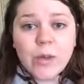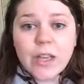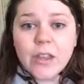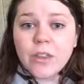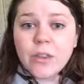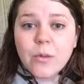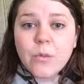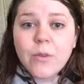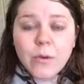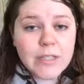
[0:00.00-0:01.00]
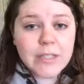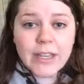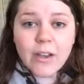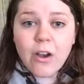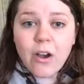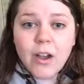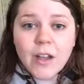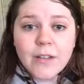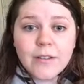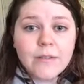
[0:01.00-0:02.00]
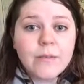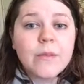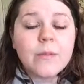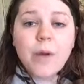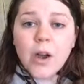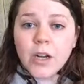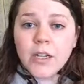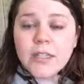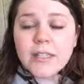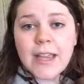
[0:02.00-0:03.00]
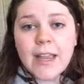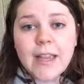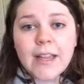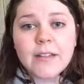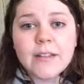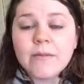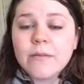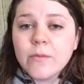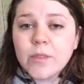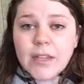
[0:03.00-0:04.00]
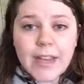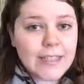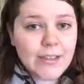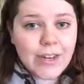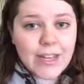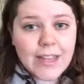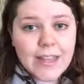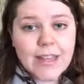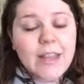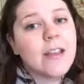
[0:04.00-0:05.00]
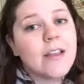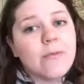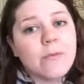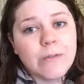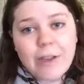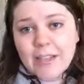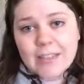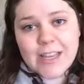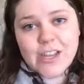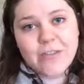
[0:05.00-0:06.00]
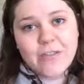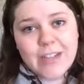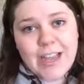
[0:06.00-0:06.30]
with focusing on parks and connectivity and revitalization for